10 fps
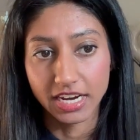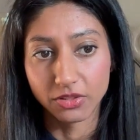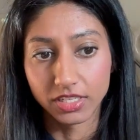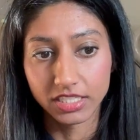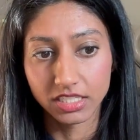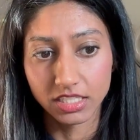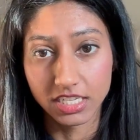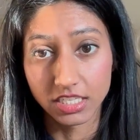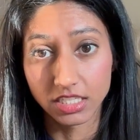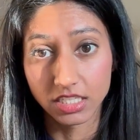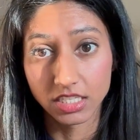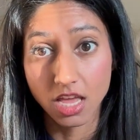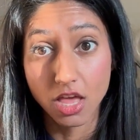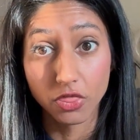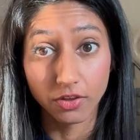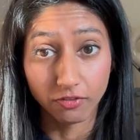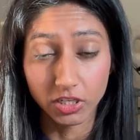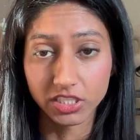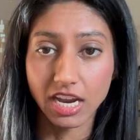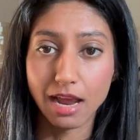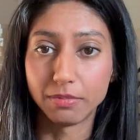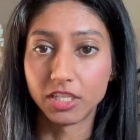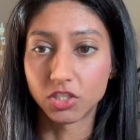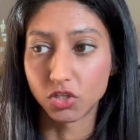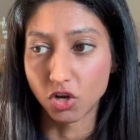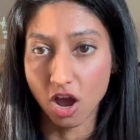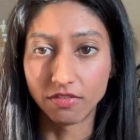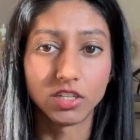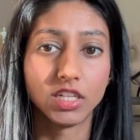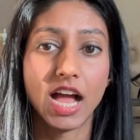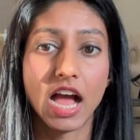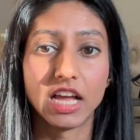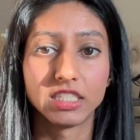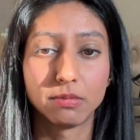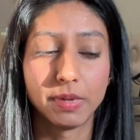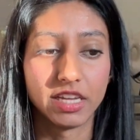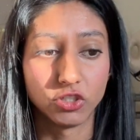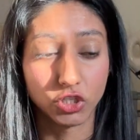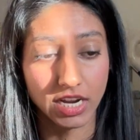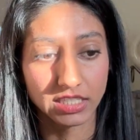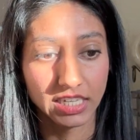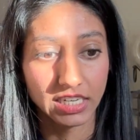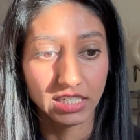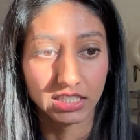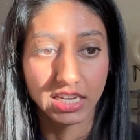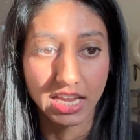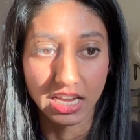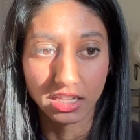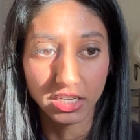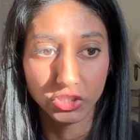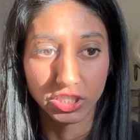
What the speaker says: Now, this is the first time this novel has been translated into English,